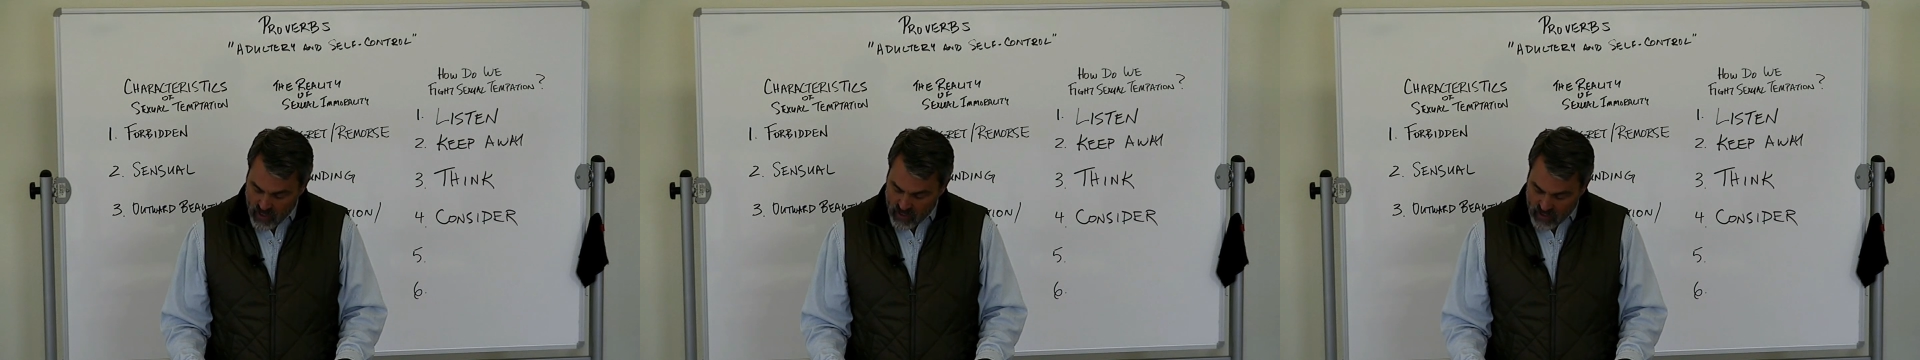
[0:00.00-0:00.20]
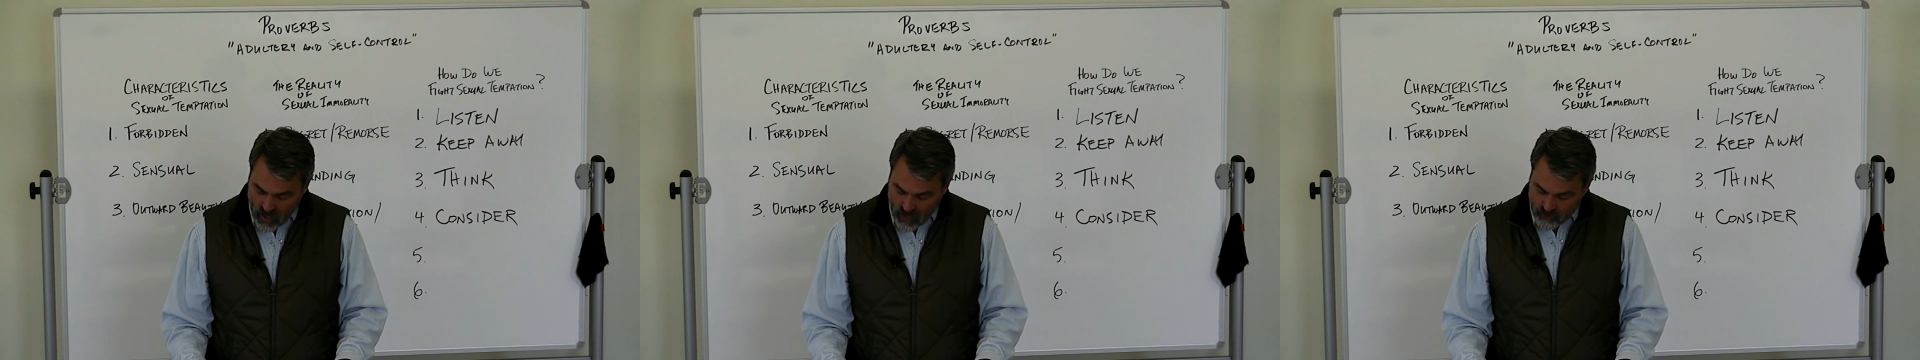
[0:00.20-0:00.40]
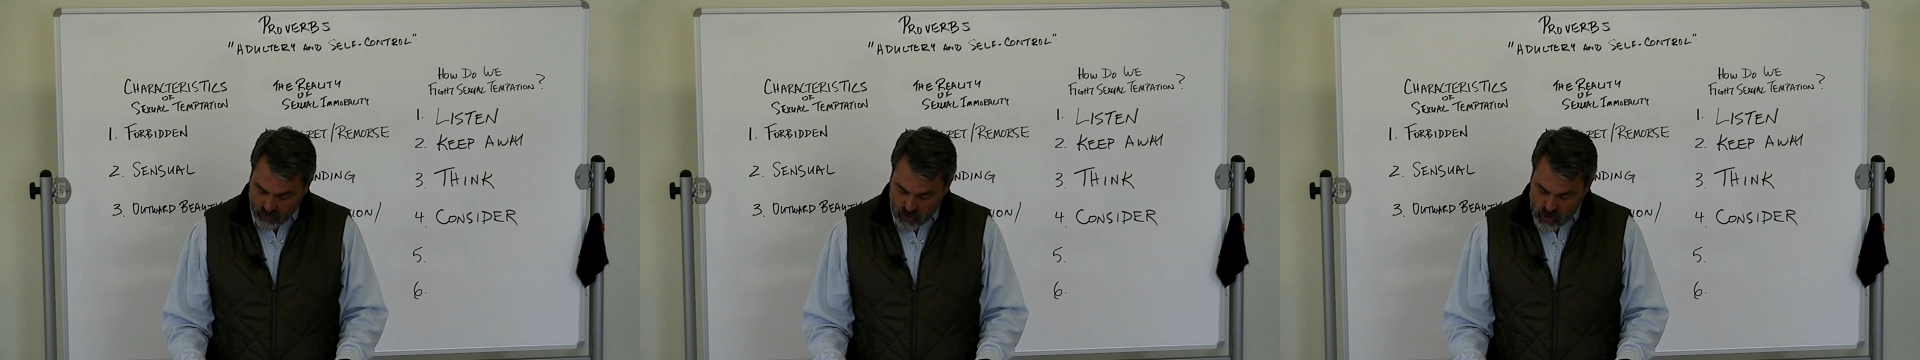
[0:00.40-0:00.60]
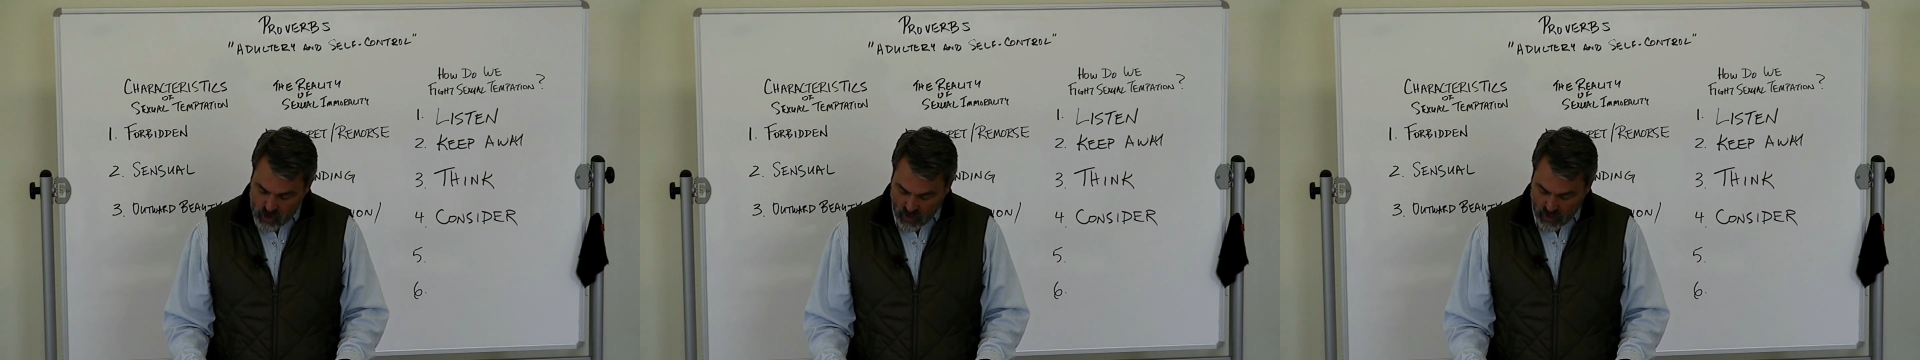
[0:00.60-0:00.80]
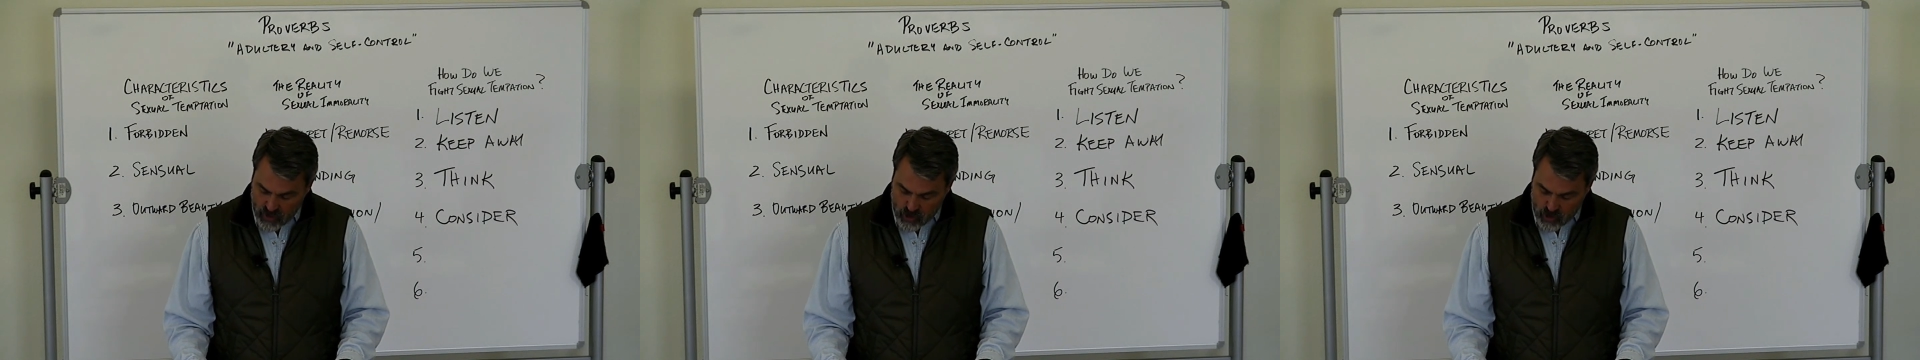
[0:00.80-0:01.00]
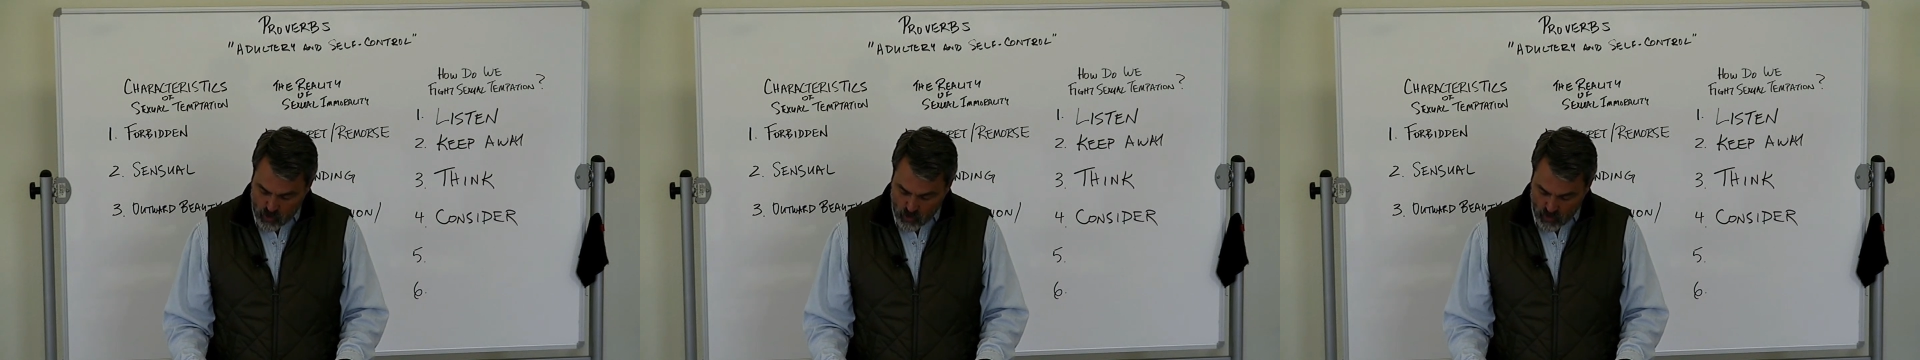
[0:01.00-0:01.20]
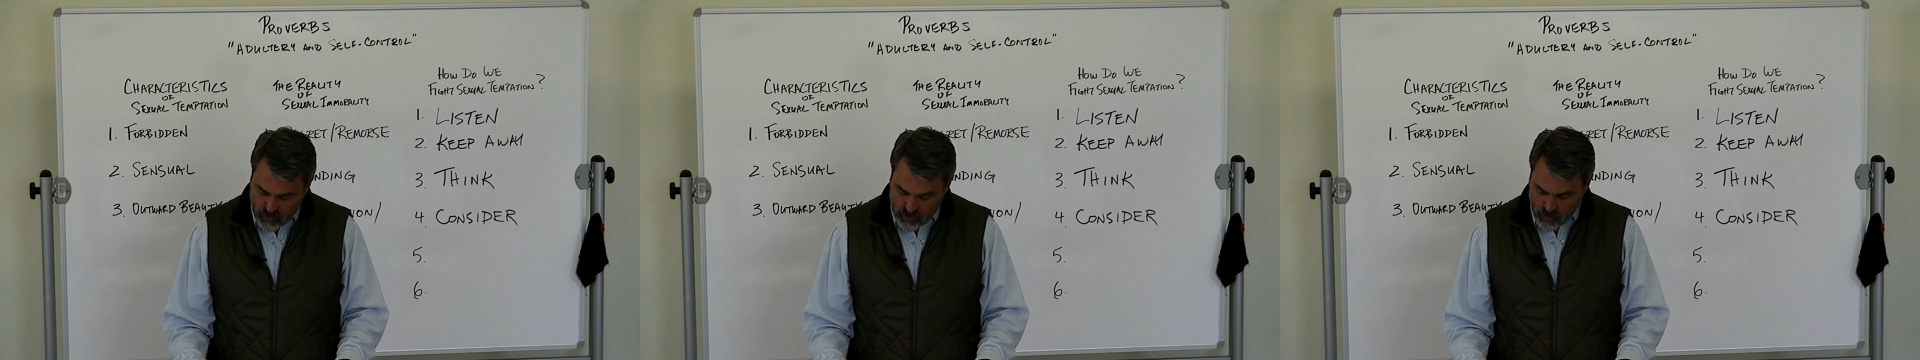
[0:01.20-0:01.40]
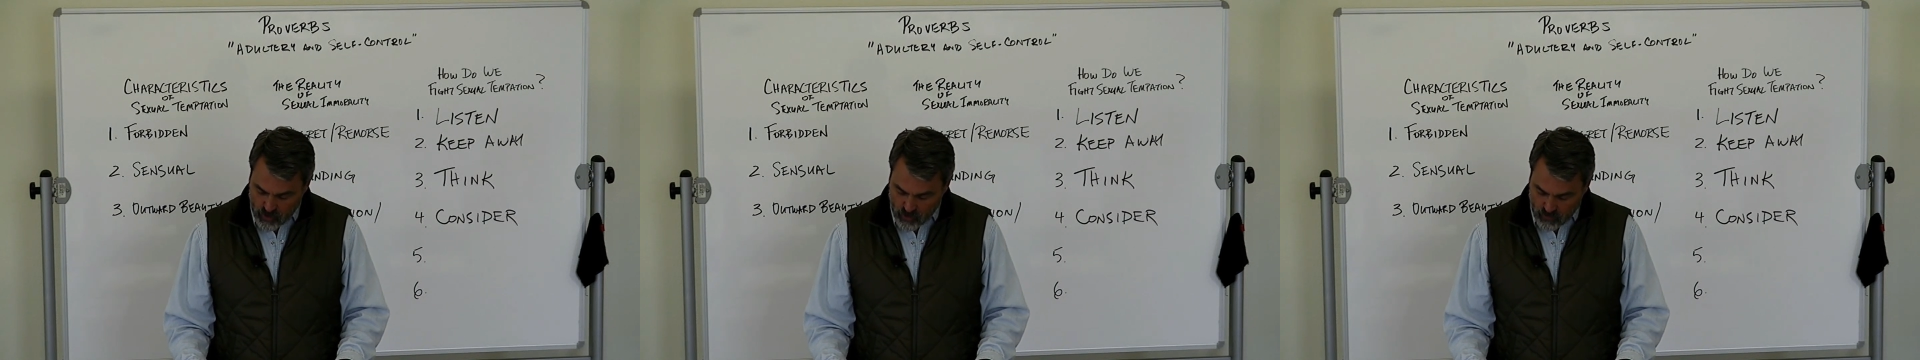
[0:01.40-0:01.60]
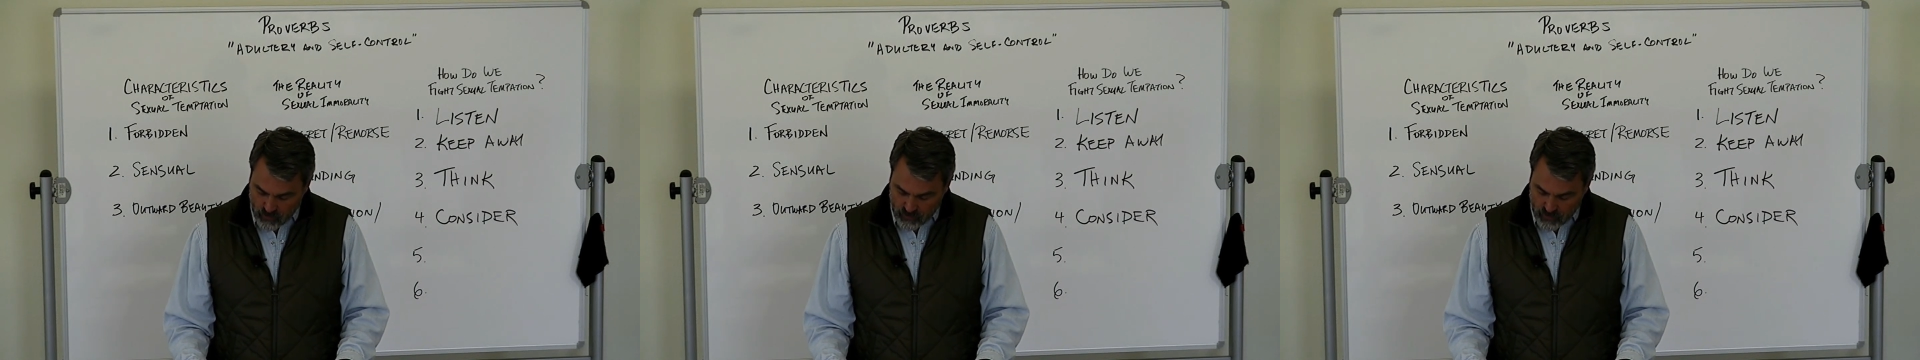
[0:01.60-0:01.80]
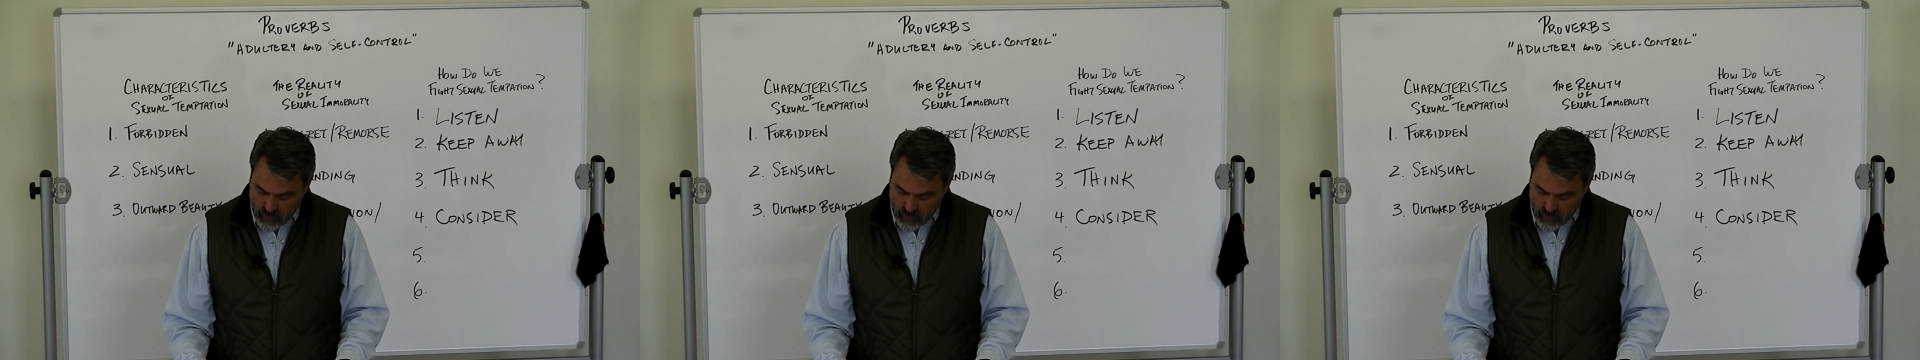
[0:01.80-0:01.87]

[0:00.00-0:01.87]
and not for strangers with you.